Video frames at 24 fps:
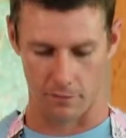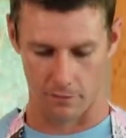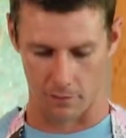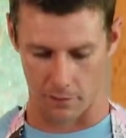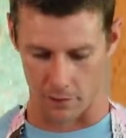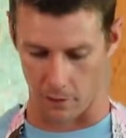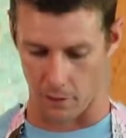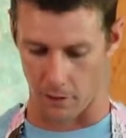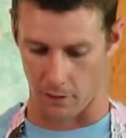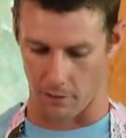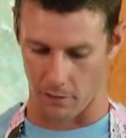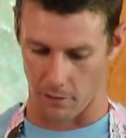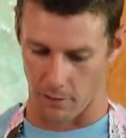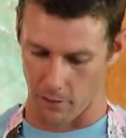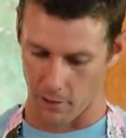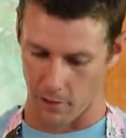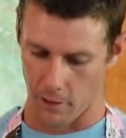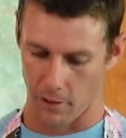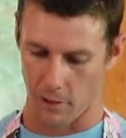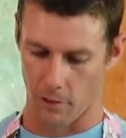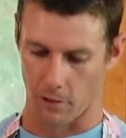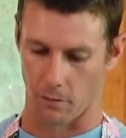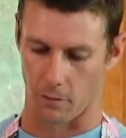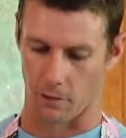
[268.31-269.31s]
So
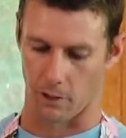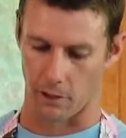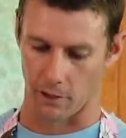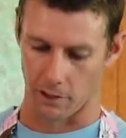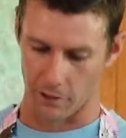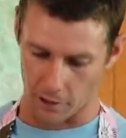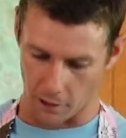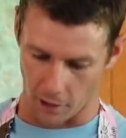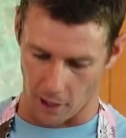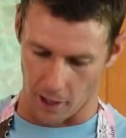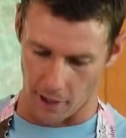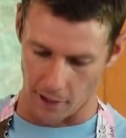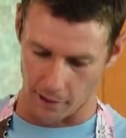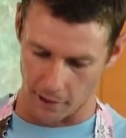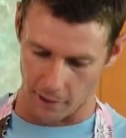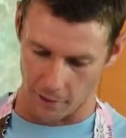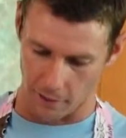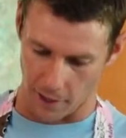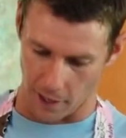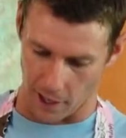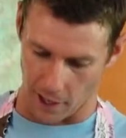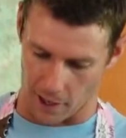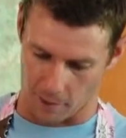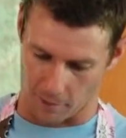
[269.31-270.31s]
we're gonna try to do
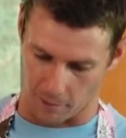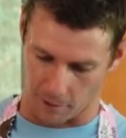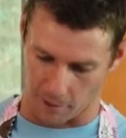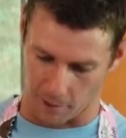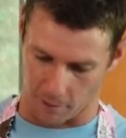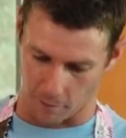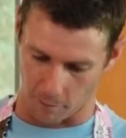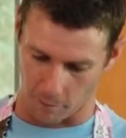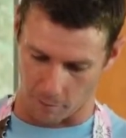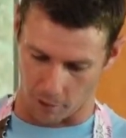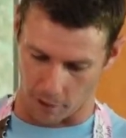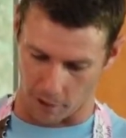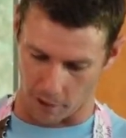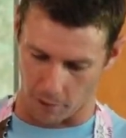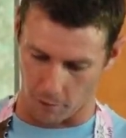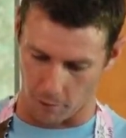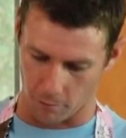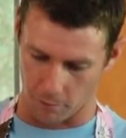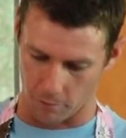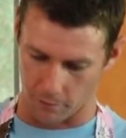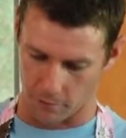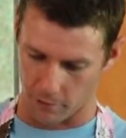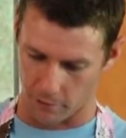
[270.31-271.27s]
that without okay,